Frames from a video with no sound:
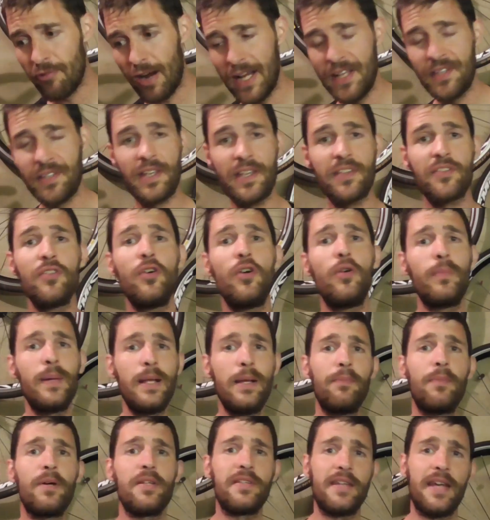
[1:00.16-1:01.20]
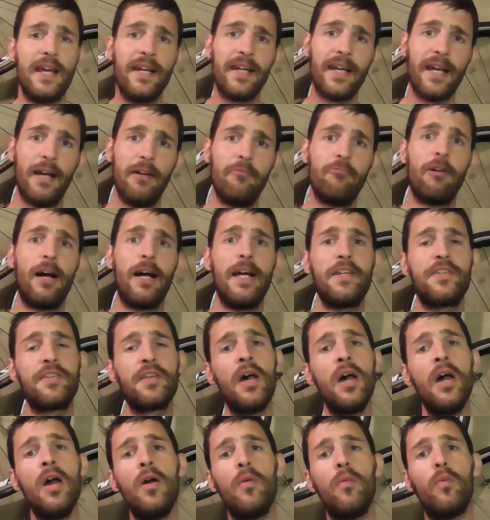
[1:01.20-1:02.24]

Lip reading: races. Normally my 10k race